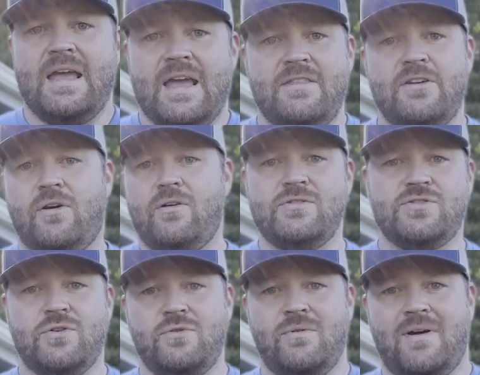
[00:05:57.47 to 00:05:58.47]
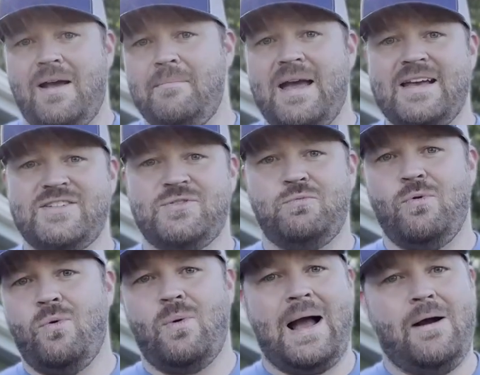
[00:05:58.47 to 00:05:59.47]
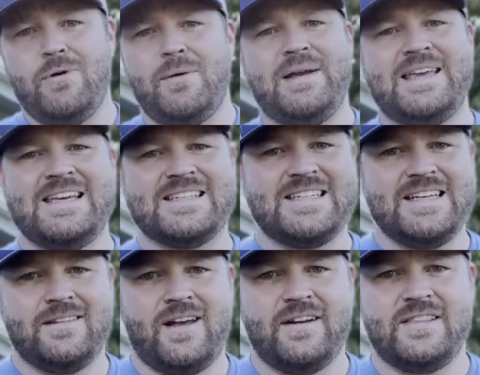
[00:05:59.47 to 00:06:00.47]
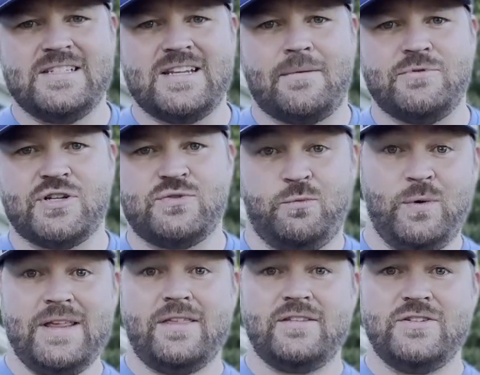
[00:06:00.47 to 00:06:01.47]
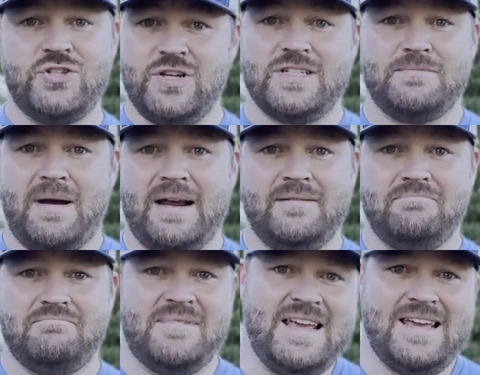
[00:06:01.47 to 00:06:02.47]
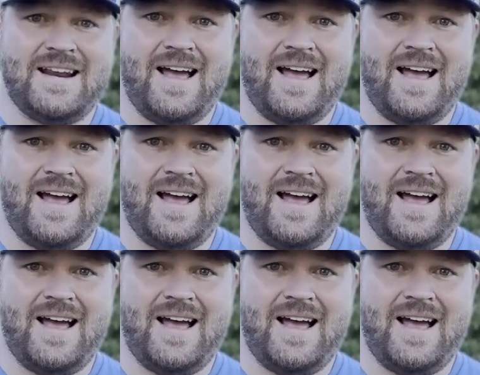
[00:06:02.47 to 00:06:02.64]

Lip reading: And then also I'm asked, well, how come I can't see a lot of these objects with just my naked